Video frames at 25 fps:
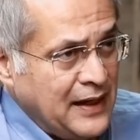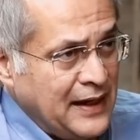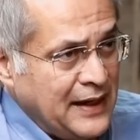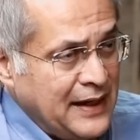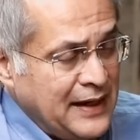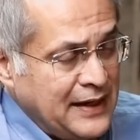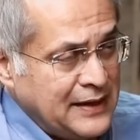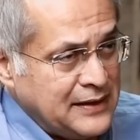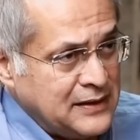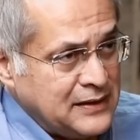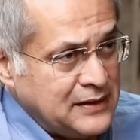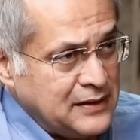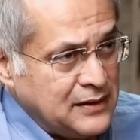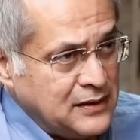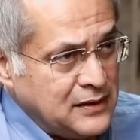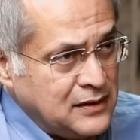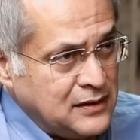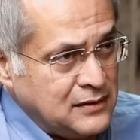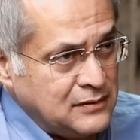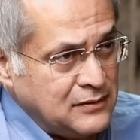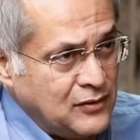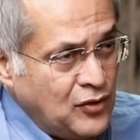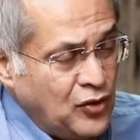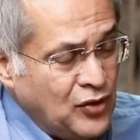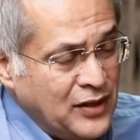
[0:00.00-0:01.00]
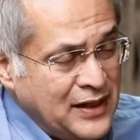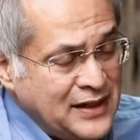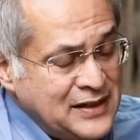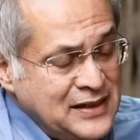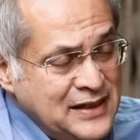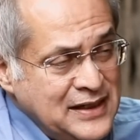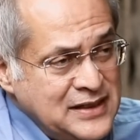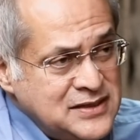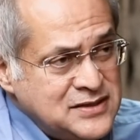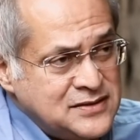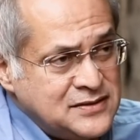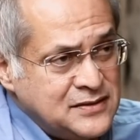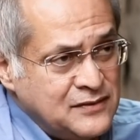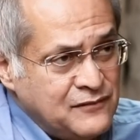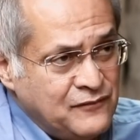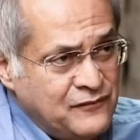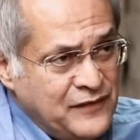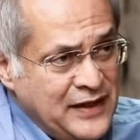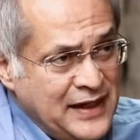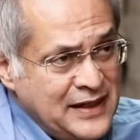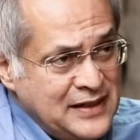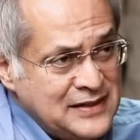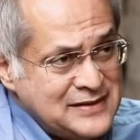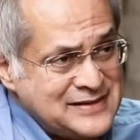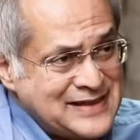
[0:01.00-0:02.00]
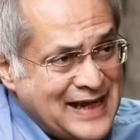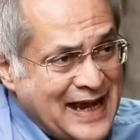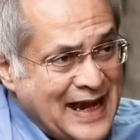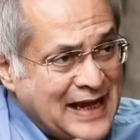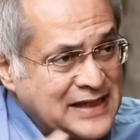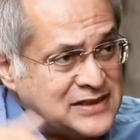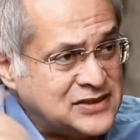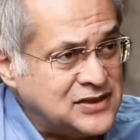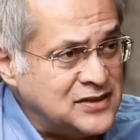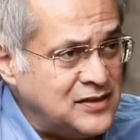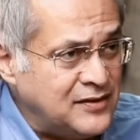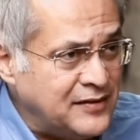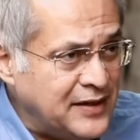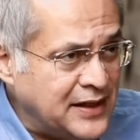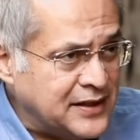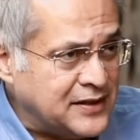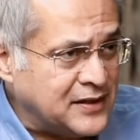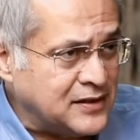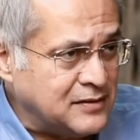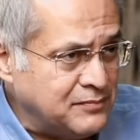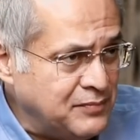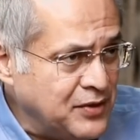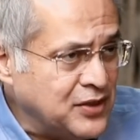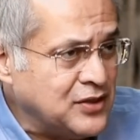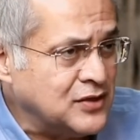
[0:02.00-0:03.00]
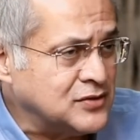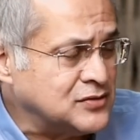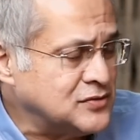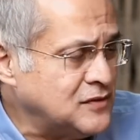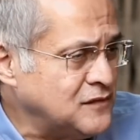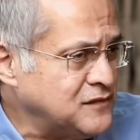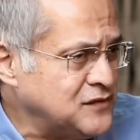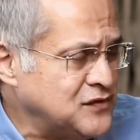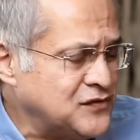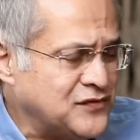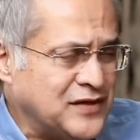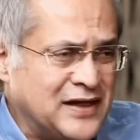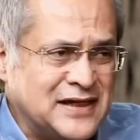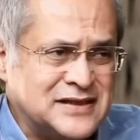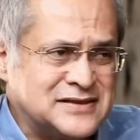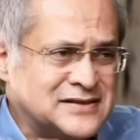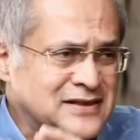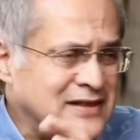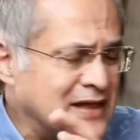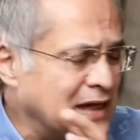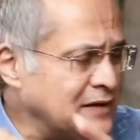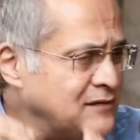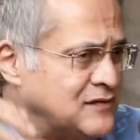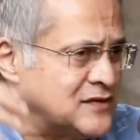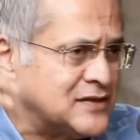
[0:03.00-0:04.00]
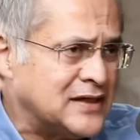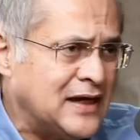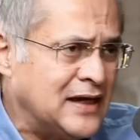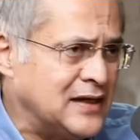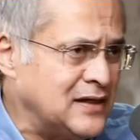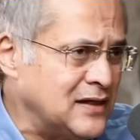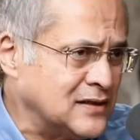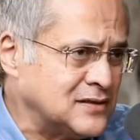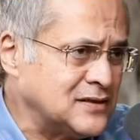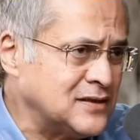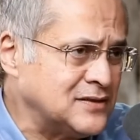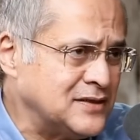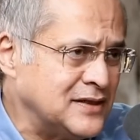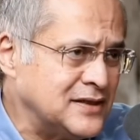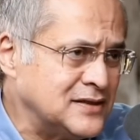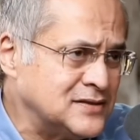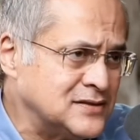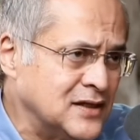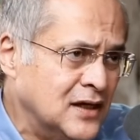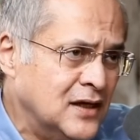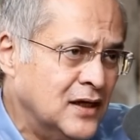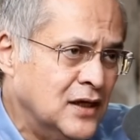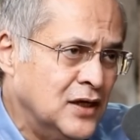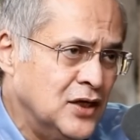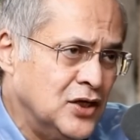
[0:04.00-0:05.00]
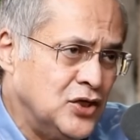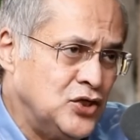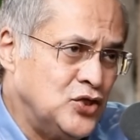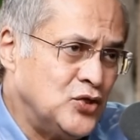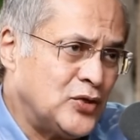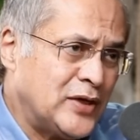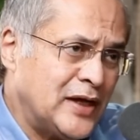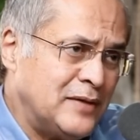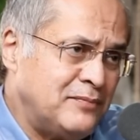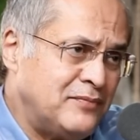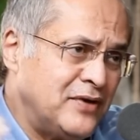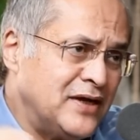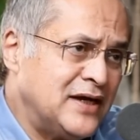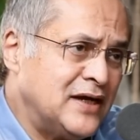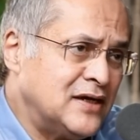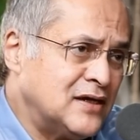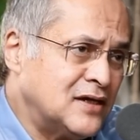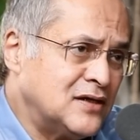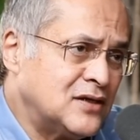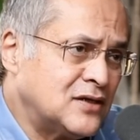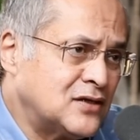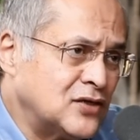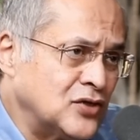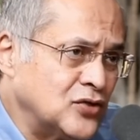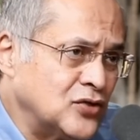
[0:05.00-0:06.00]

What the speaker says: And or at least where it's accelerated because of stress, lifestyle, other things, you can bring it under